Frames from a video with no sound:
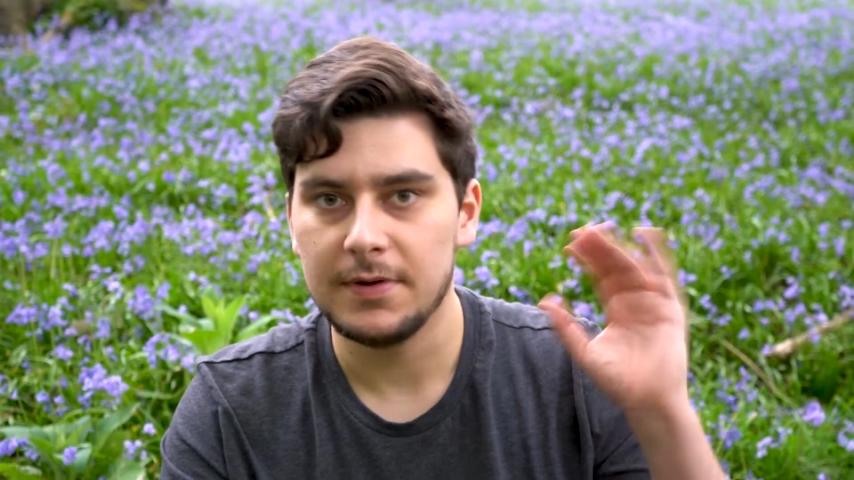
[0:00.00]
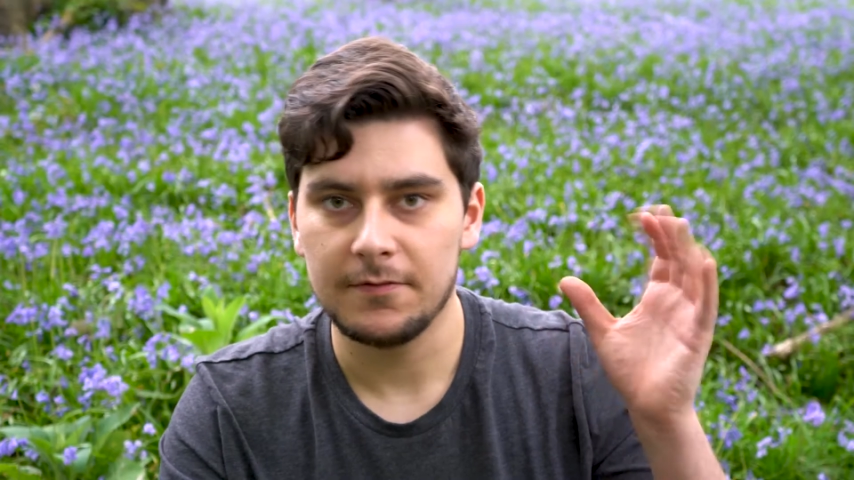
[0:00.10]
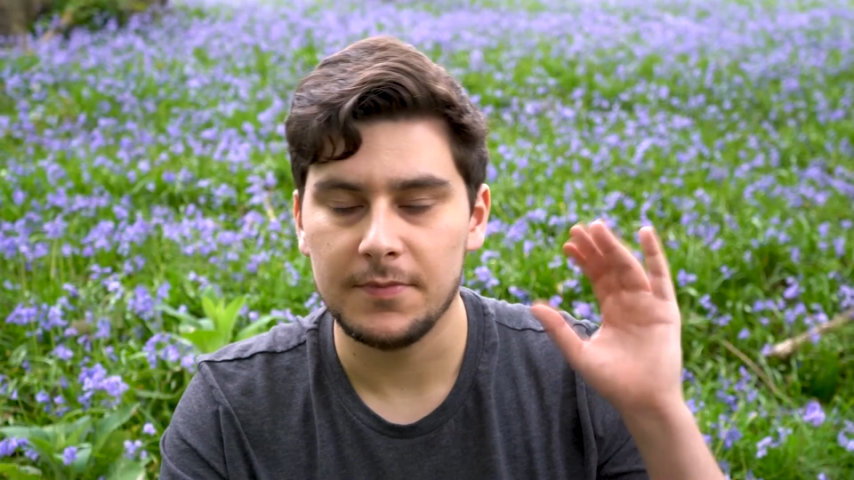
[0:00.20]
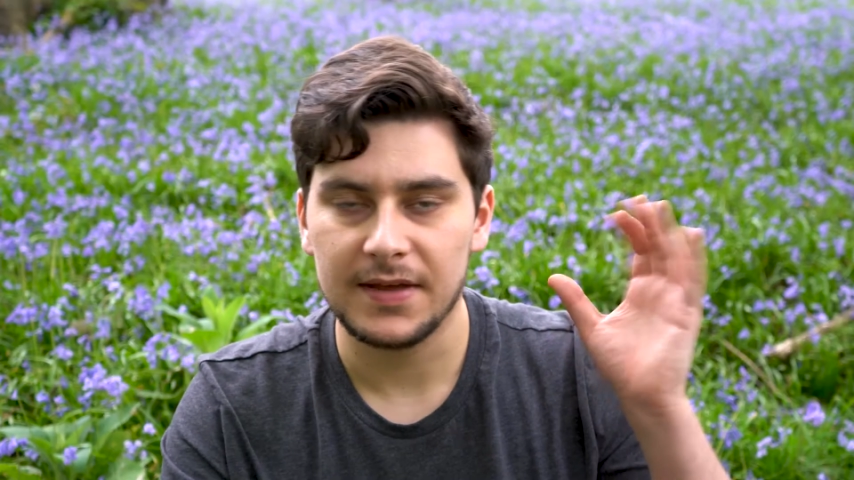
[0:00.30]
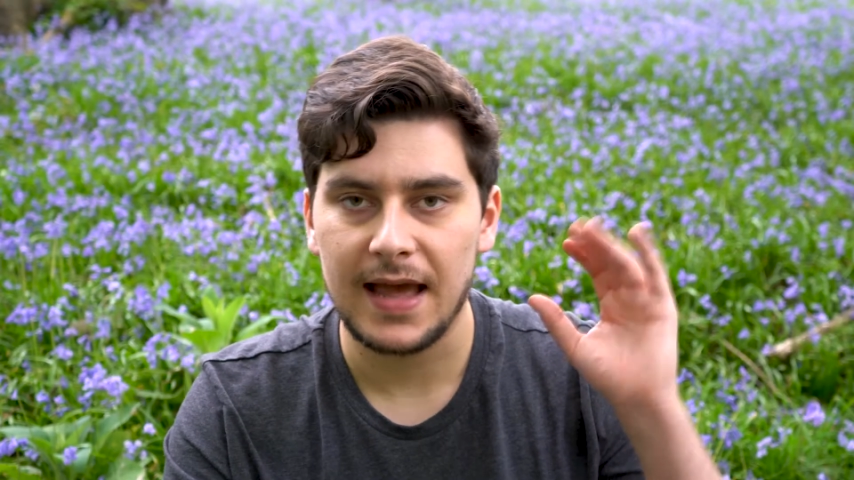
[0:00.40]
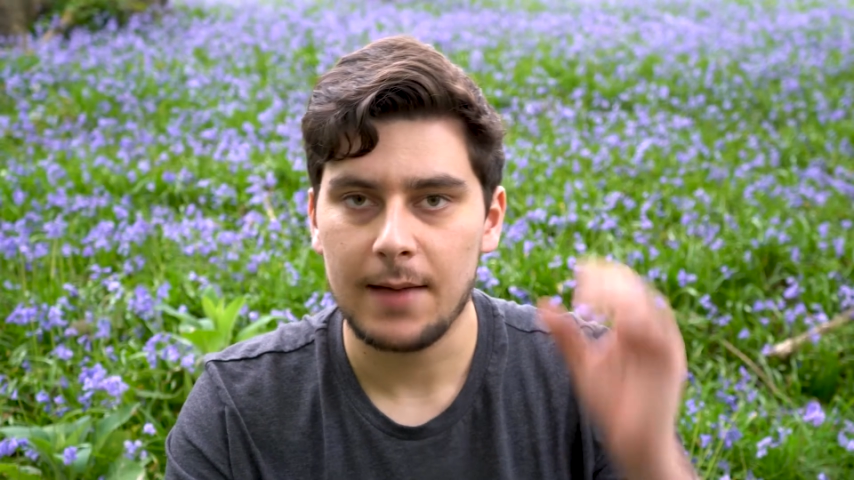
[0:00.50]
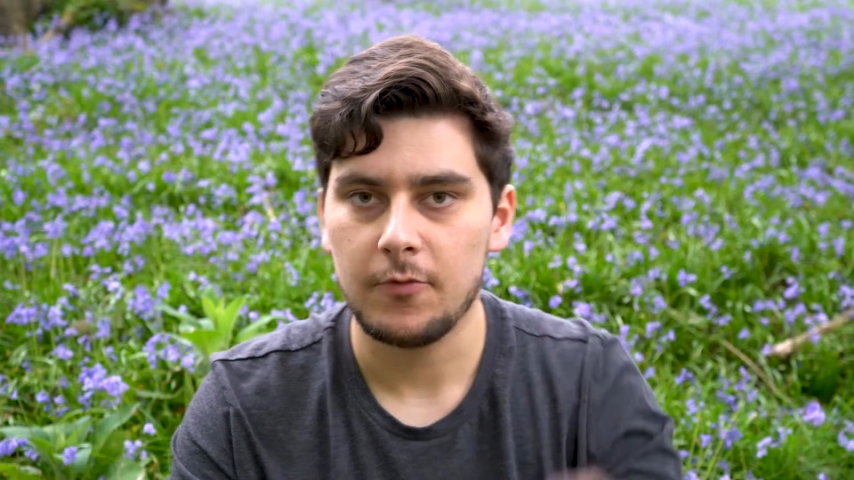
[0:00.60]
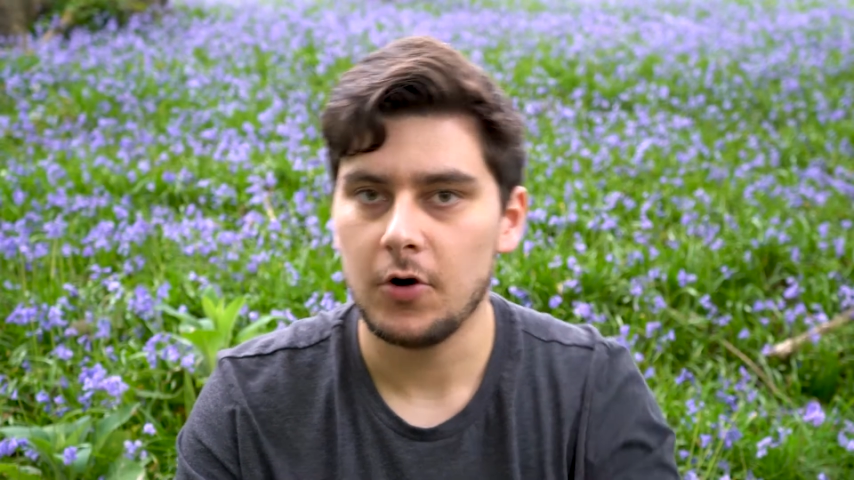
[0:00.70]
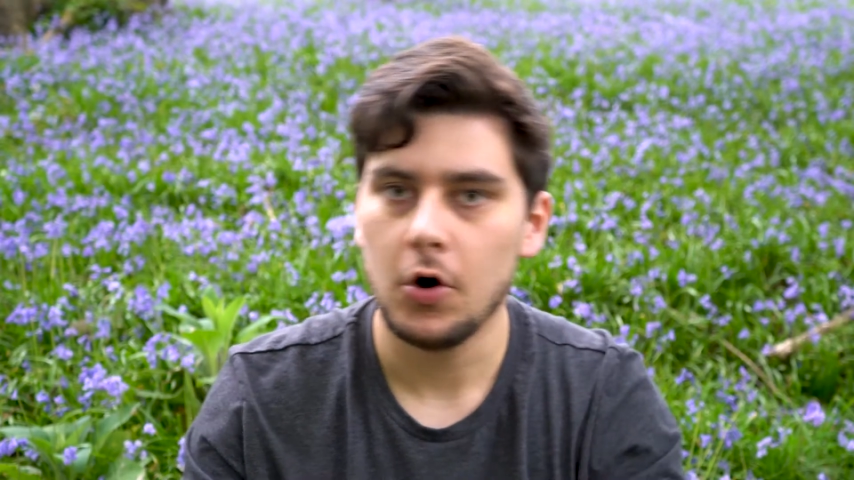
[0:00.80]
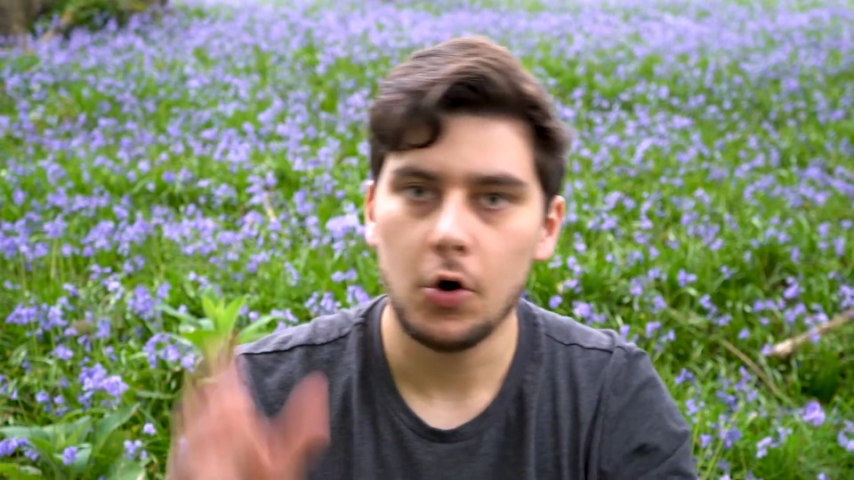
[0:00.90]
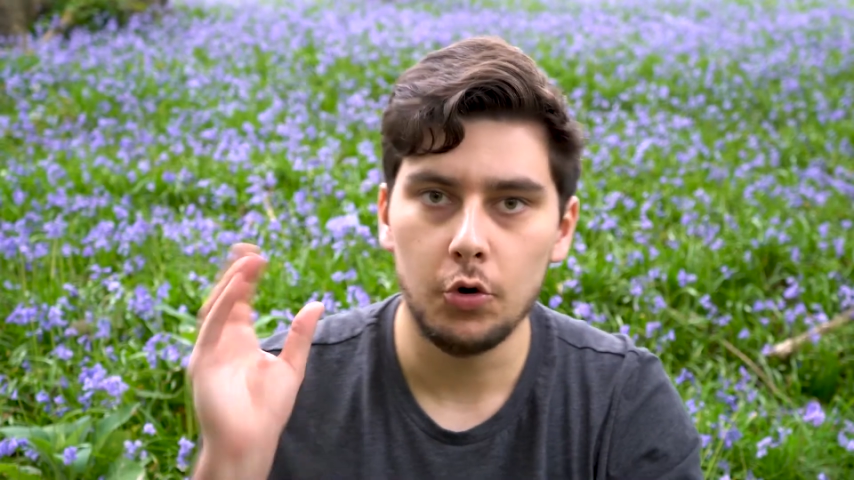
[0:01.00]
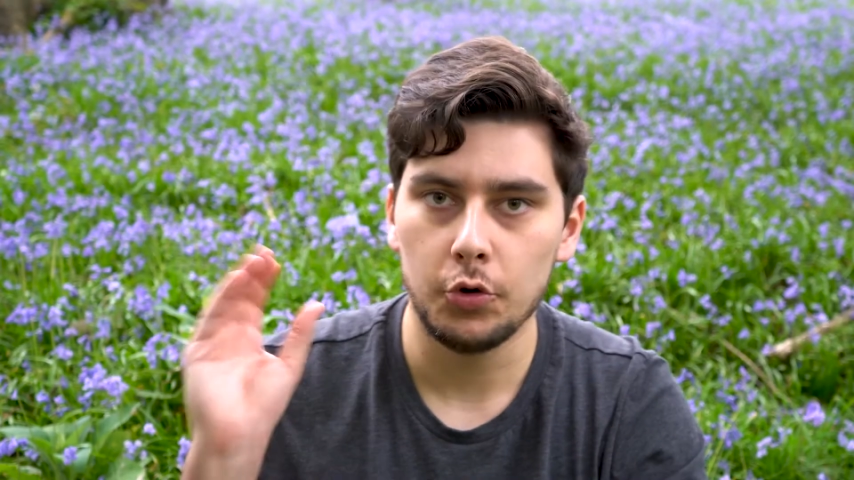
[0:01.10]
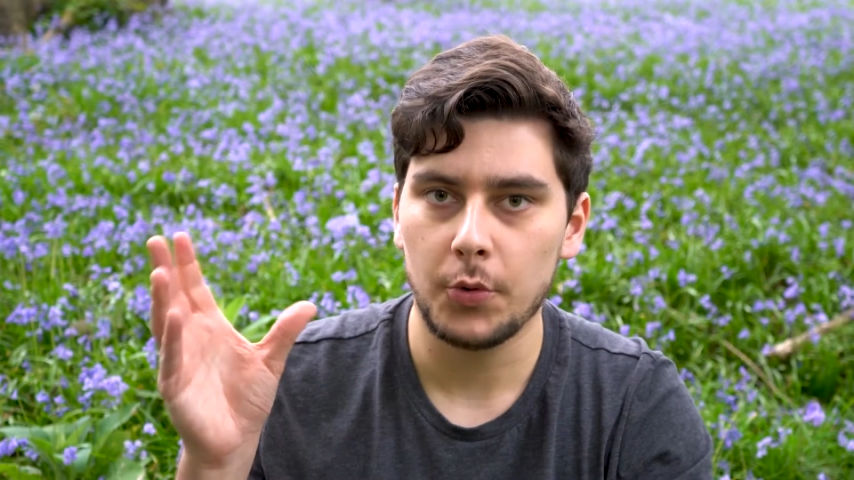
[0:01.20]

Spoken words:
in from the camera all the